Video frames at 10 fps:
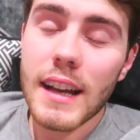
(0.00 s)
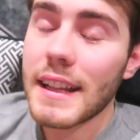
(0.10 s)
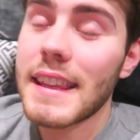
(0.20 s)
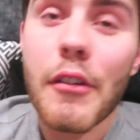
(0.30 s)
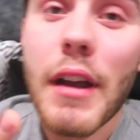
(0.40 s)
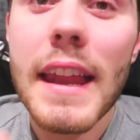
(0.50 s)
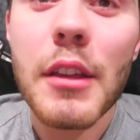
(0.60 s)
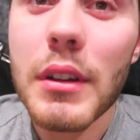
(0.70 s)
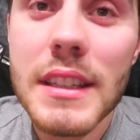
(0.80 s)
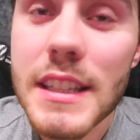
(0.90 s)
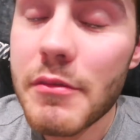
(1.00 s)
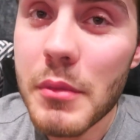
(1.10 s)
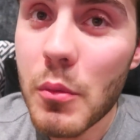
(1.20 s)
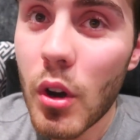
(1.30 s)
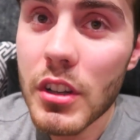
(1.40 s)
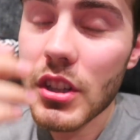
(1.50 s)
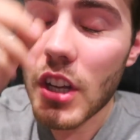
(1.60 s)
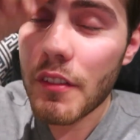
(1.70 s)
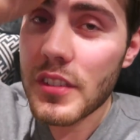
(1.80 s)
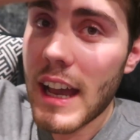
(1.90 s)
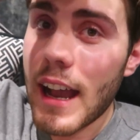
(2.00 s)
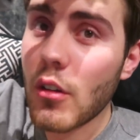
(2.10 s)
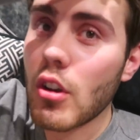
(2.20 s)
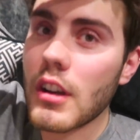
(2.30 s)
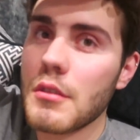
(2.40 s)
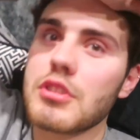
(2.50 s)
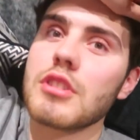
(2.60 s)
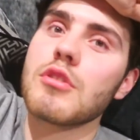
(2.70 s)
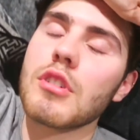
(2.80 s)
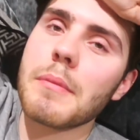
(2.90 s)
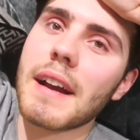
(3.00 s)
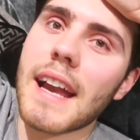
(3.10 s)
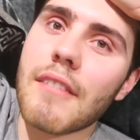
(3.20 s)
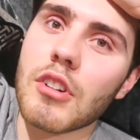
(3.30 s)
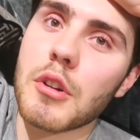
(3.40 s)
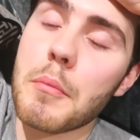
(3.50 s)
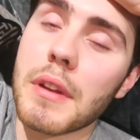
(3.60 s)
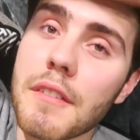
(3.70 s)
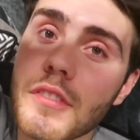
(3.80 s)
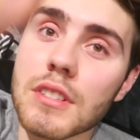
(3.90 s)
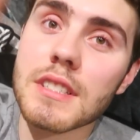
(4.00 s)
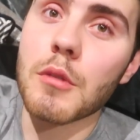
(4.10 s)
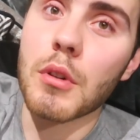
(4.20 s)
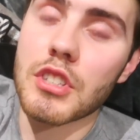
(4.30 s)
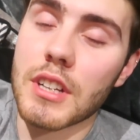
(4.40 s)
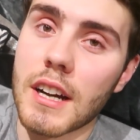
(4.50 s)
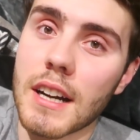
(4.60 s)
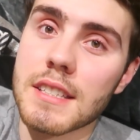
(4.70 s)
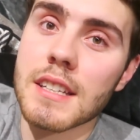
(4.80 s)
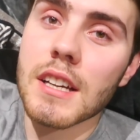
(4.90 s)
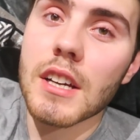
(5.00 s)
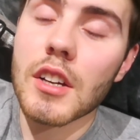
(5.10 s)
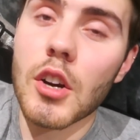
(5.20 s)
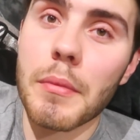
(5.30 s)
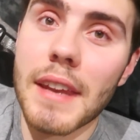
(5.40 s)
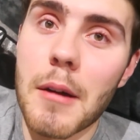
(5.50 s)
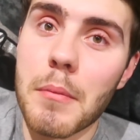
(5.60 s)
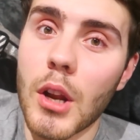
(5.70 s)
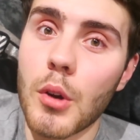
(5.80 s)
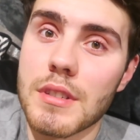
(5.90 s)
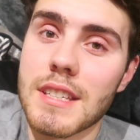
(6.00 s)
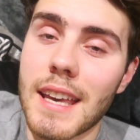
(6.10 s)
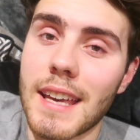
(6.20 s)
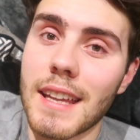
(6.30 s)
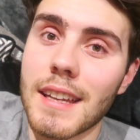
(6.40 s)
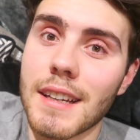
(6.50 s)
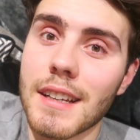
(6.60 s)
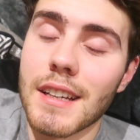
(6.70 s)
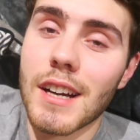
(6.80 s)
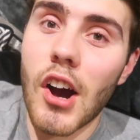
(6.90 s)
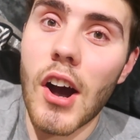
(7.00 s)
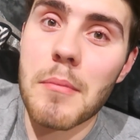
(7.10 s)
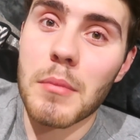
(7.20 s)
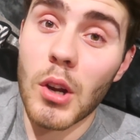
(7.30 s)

I doubt anyone's even been watching after how long I was just talking about camera equipment. If you're still watching, guys, comment down below saying I'm